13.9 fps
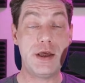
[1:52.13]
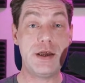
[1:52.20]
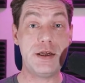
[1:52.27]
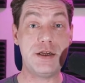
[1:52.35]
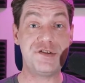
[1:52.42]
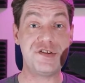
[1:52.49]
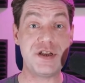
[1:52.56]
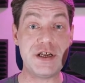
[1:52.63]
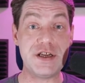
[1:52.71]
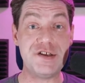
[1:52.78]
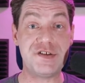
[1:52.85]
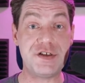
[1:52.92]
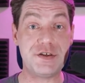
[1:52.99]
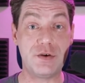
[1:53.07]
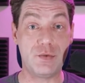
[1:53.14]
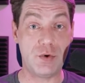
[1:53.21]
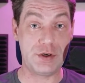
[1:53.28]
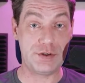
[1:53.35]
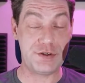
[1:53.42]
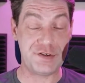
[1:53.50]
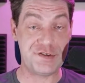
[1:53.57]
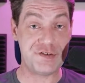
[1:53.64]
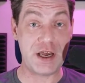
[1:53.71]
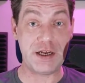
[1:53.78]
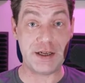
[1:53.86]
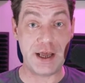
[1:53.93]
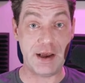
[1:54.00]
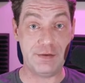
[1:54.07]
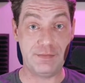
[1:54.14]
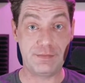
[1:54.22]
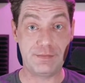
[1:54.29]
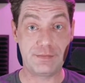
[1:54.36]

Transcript: It's easy to want to stay down.